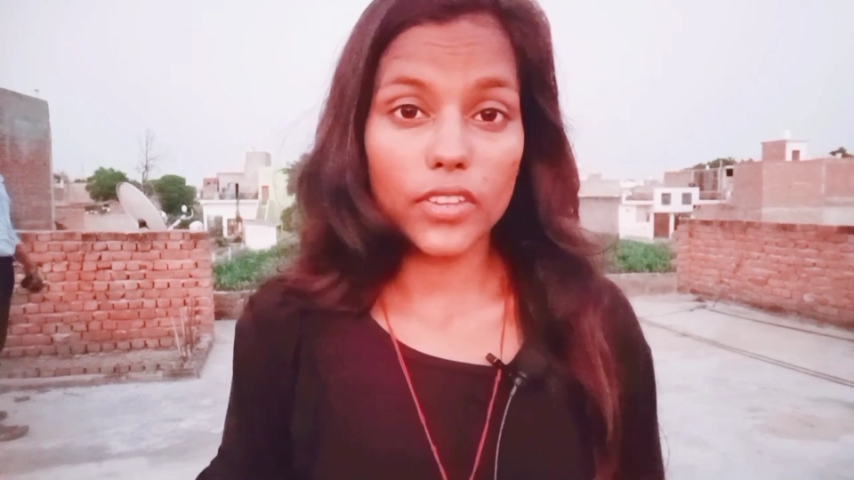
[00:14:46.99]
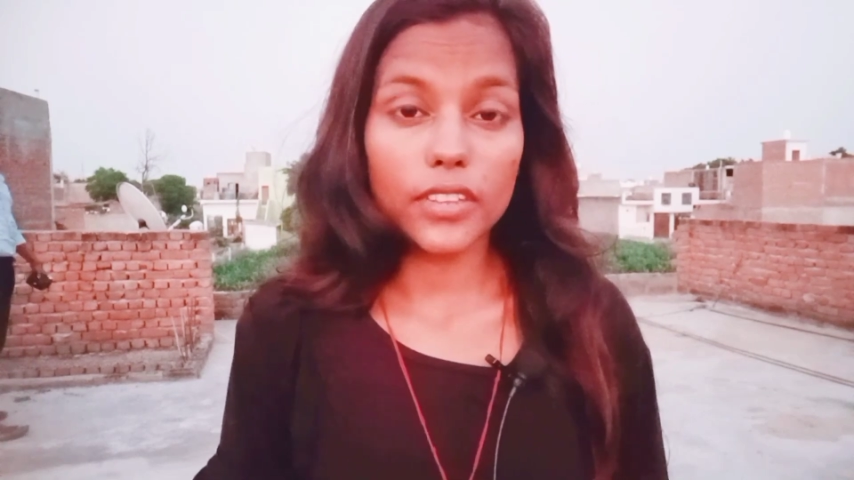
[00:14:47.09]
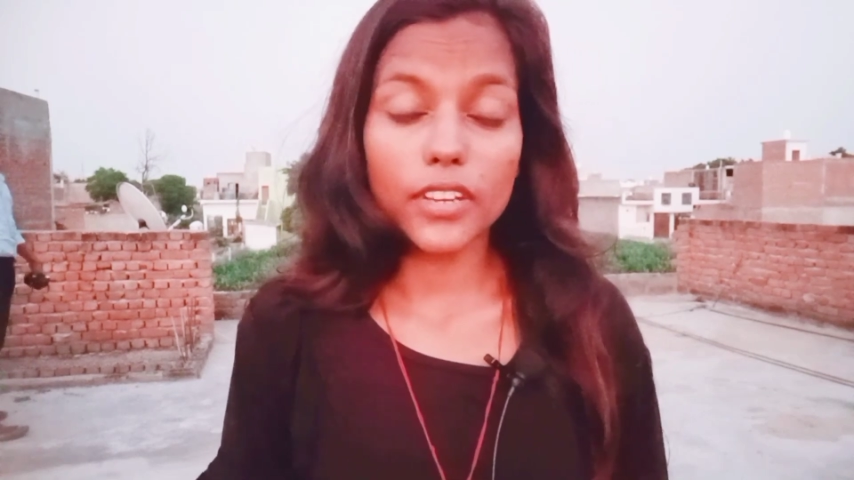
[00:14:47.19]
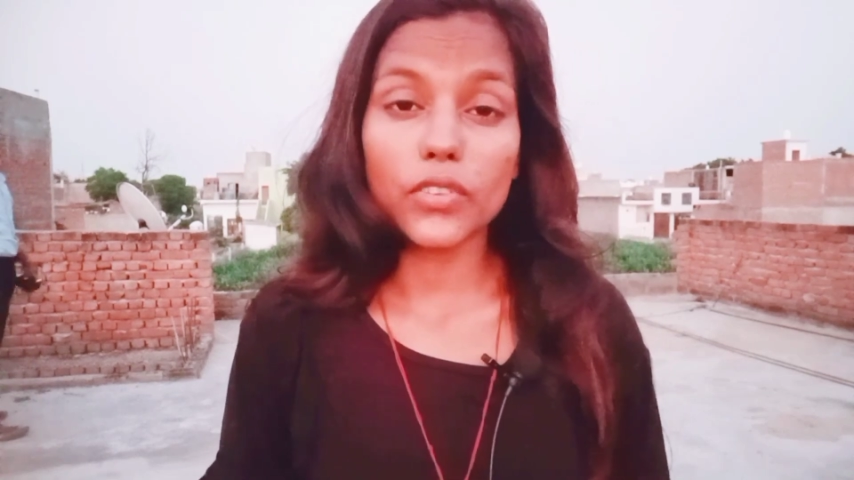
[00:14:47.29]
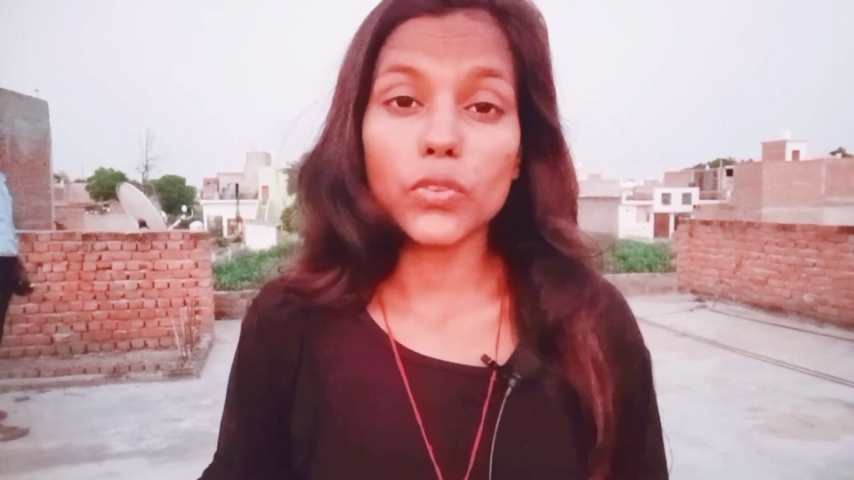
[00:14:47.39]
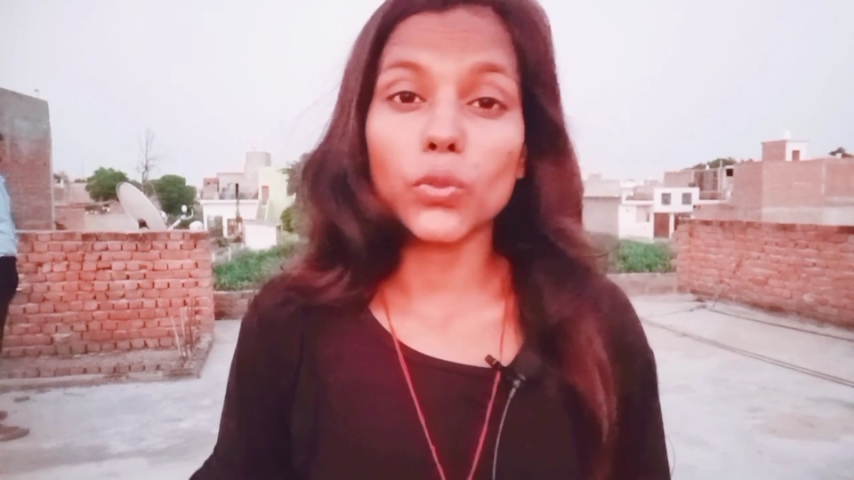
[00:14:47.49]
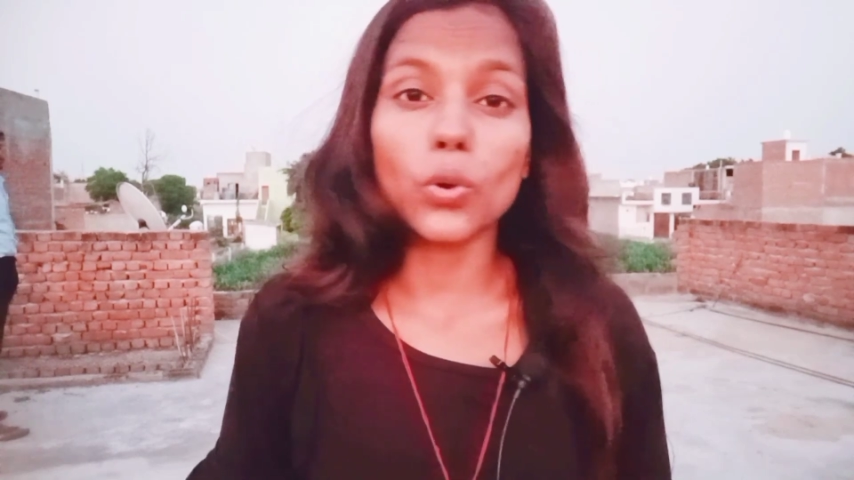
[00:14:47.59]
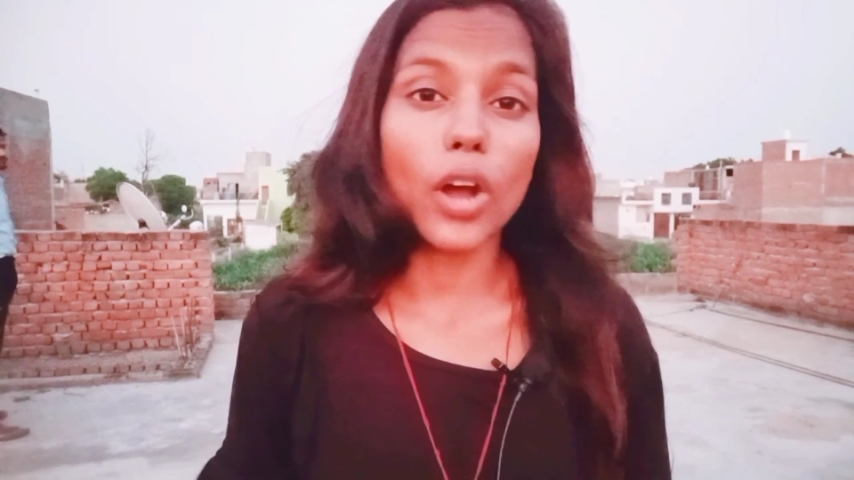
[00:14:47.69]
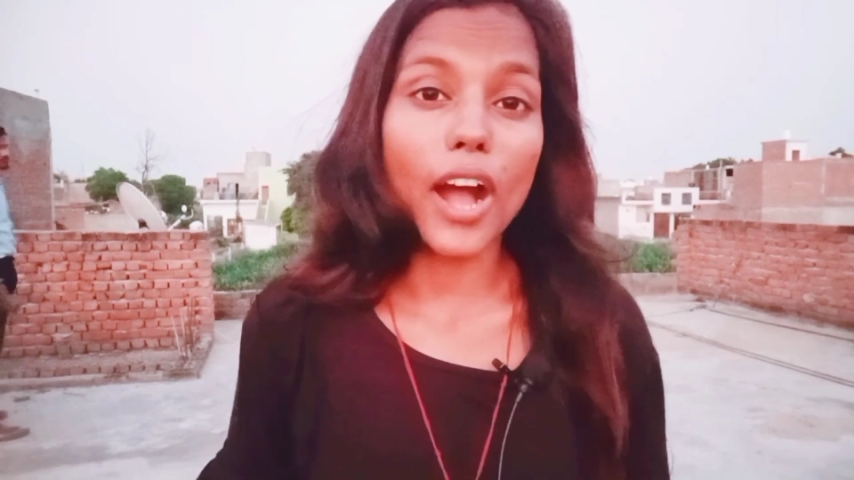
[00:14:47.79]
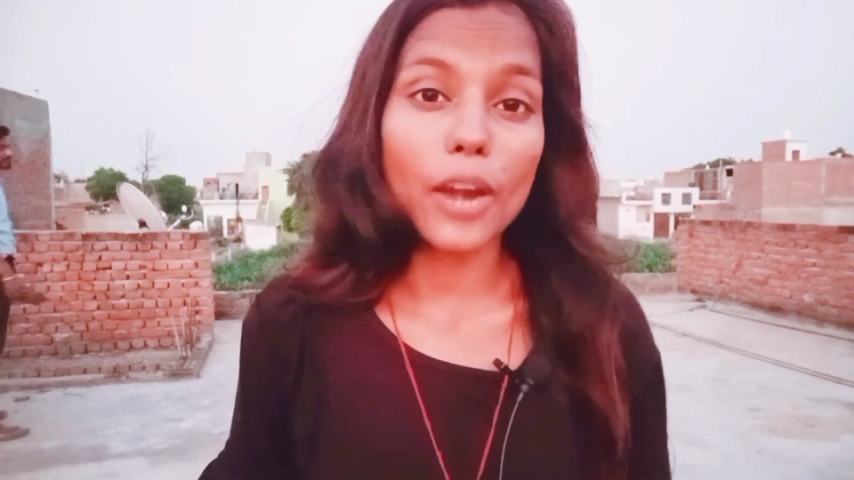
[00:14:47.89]
There is no
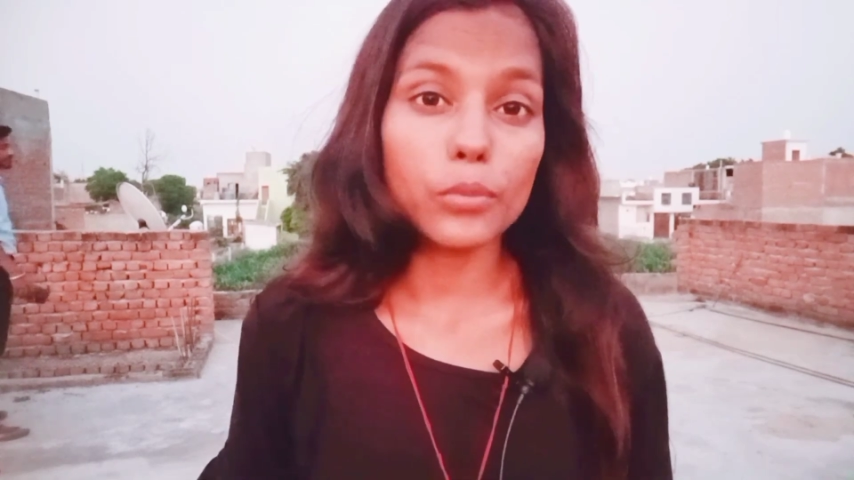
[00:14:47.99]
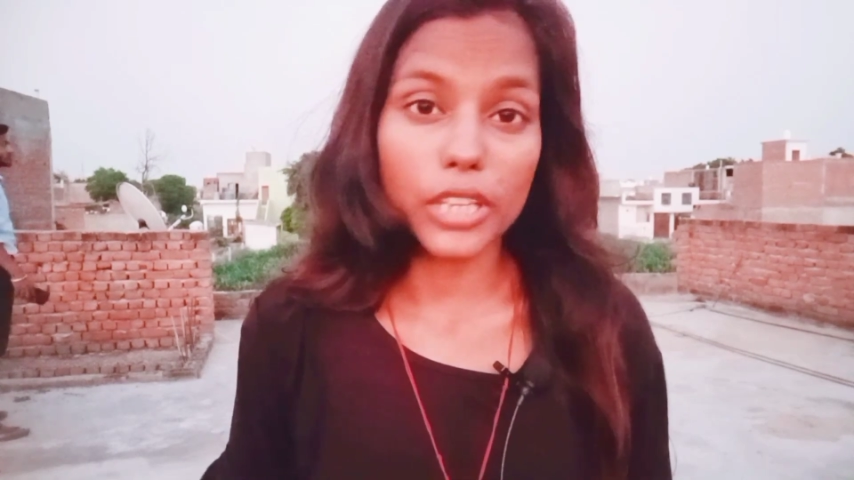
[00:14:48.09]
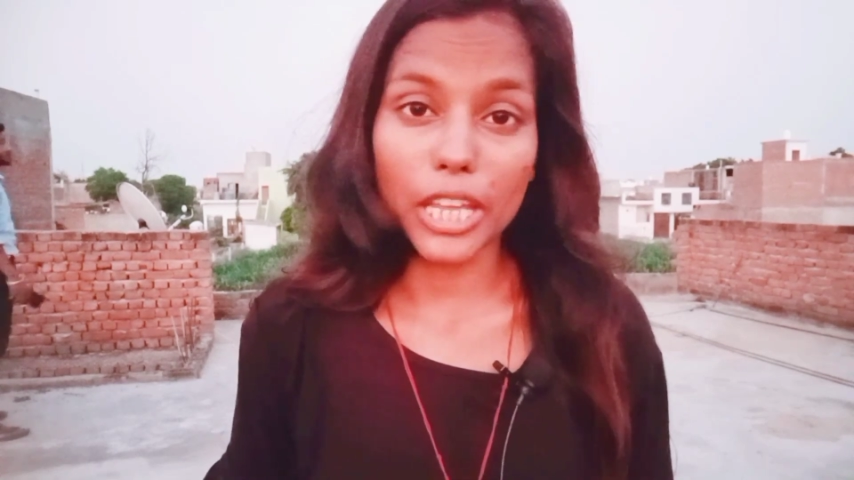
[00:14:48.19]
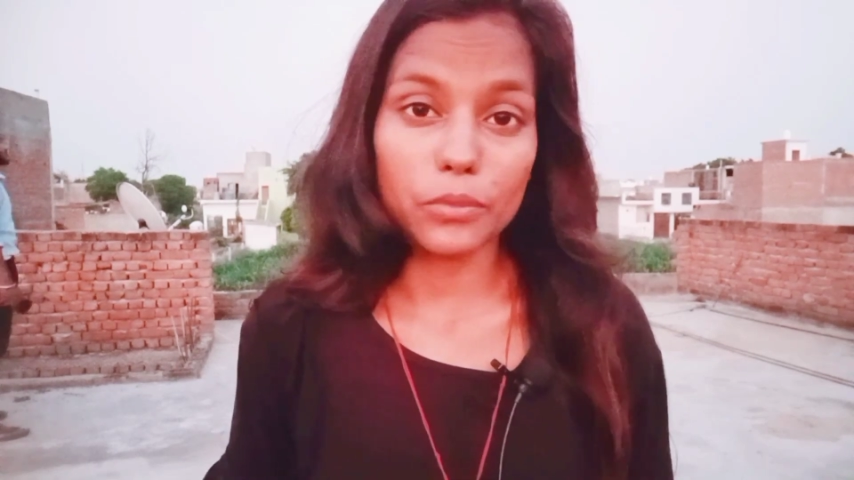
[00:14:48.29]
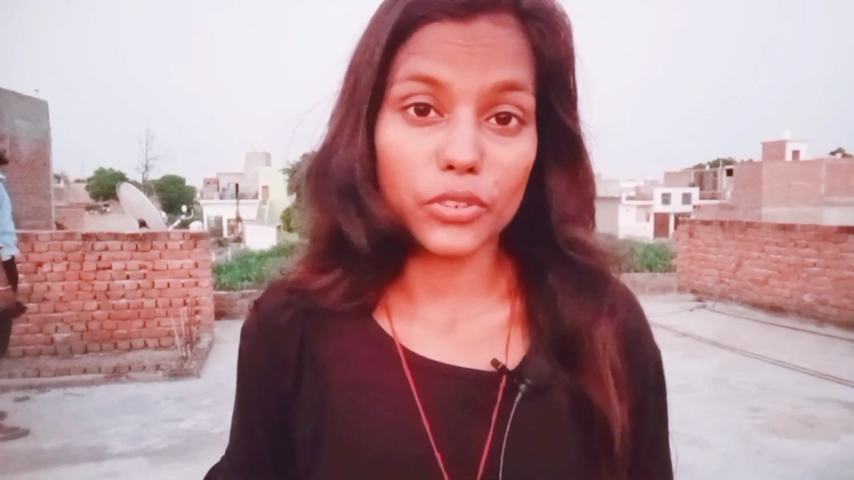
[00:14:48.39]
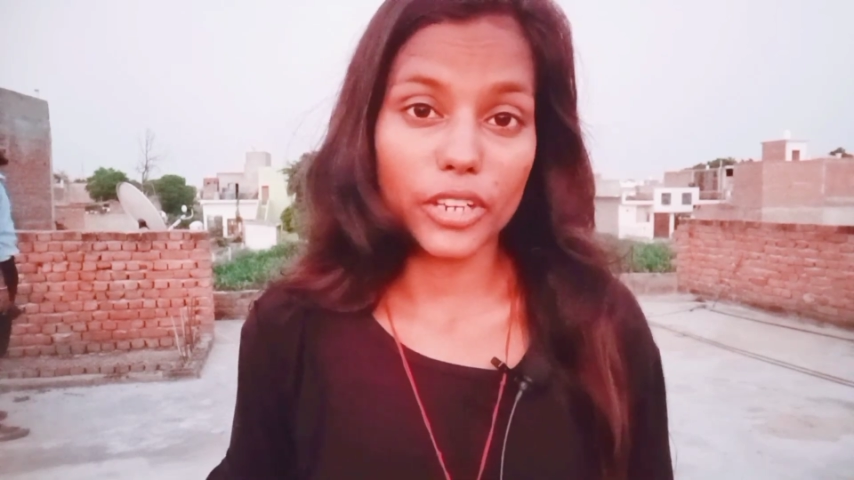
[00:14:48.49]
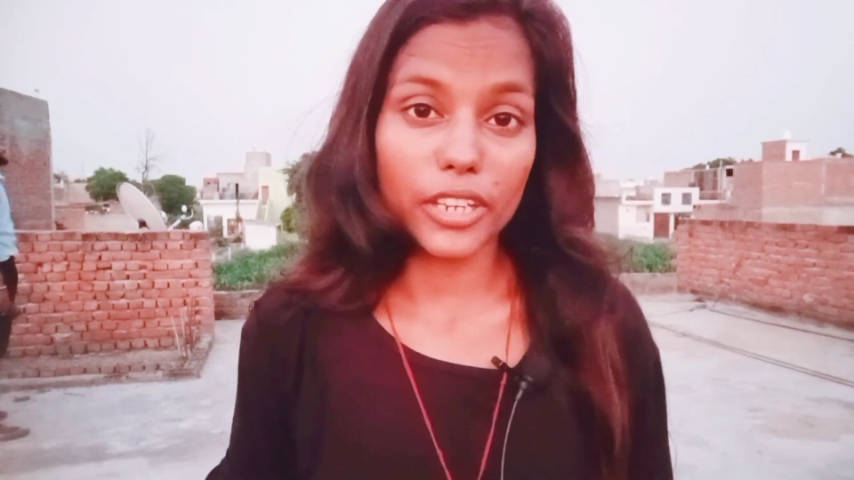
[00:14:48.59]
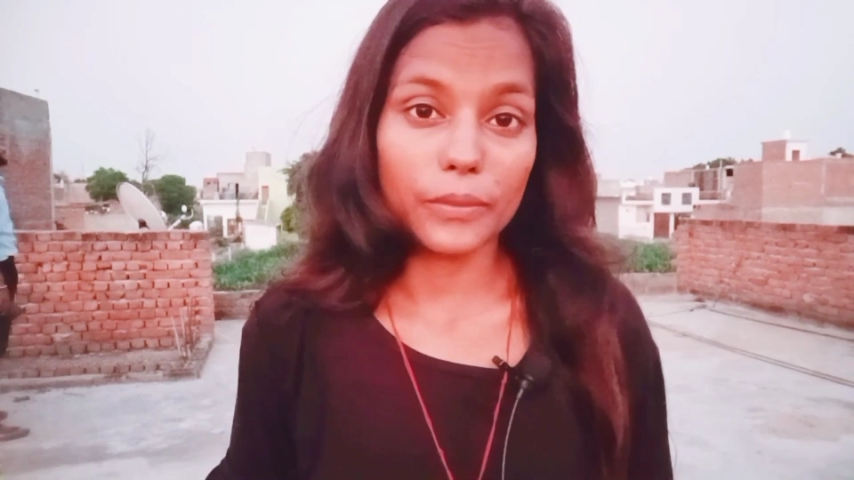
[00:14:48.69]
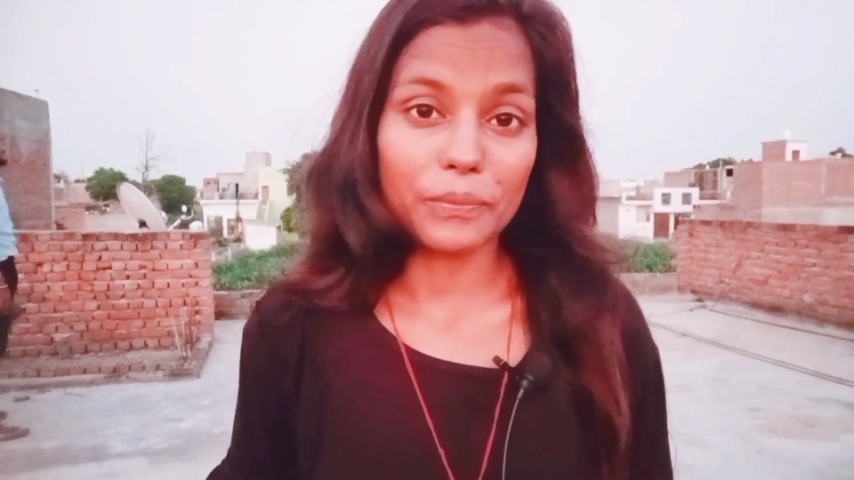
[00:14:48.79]
hard vocabulary.